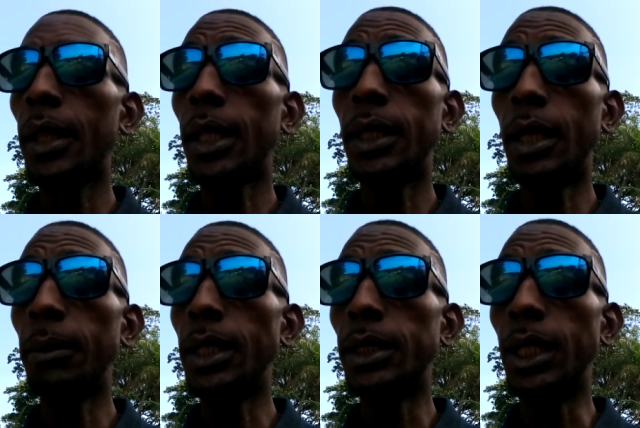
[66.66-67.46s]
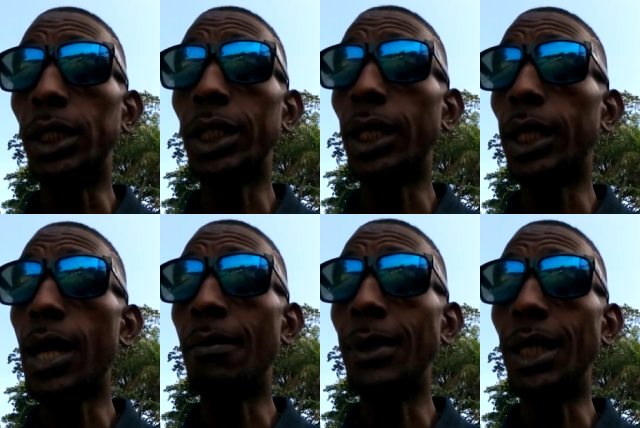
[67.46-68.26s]
entertainment station
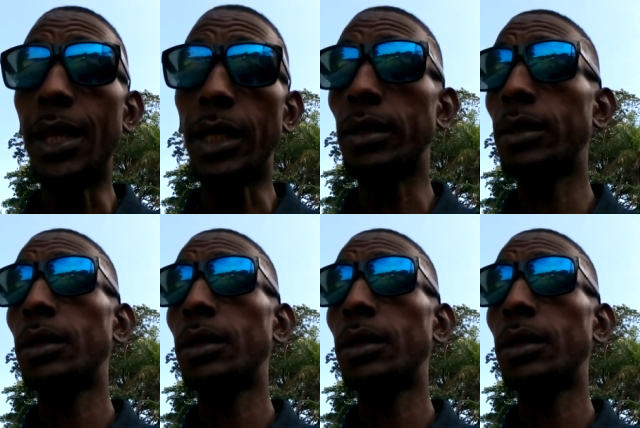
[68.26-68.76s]
can beat that.